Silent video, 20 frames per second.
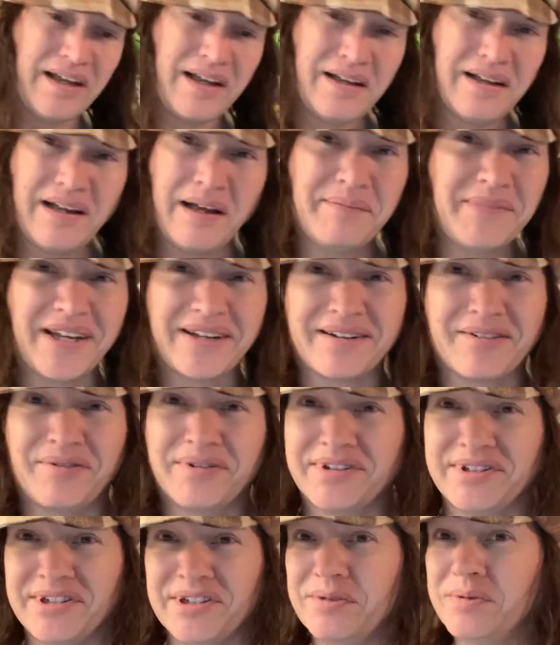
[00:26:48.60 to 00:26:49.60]
I'm not going
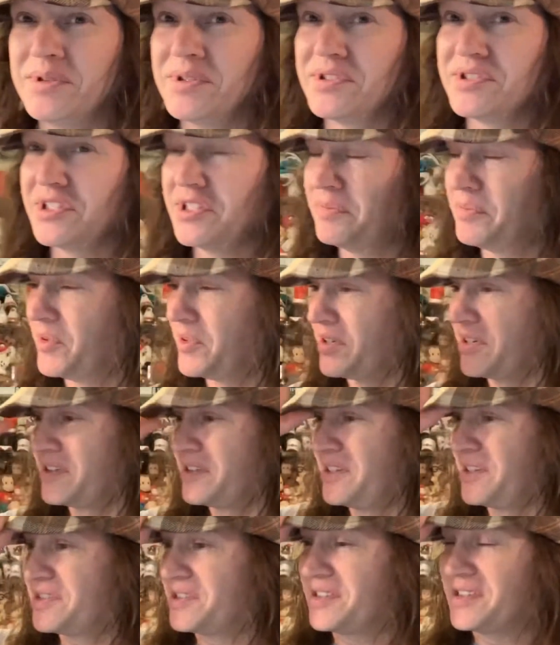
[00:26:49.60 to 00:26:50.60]
to Goodwill's anymore
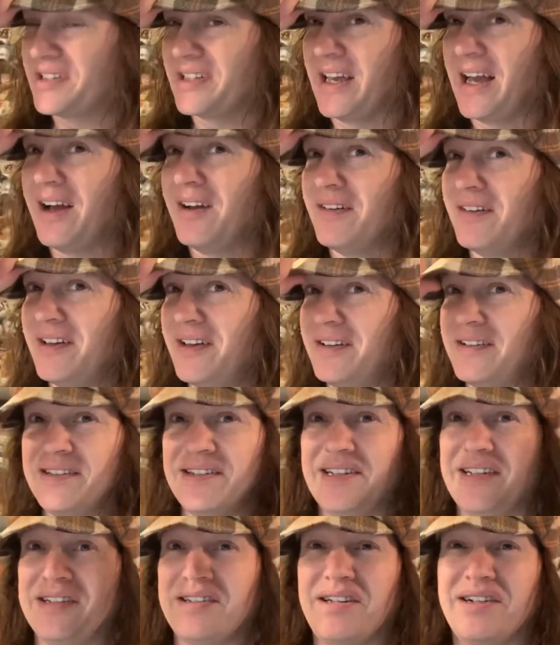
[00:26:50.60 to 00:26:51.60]
unless it's the outlet.
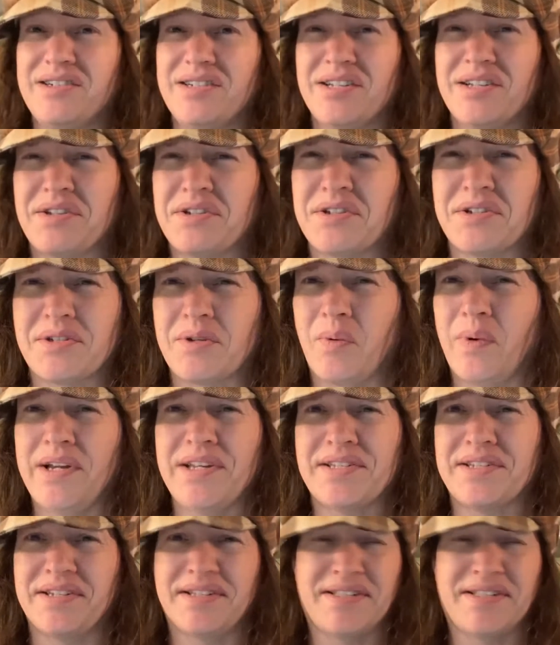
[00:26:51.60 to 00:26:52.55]
It, it's just a waste of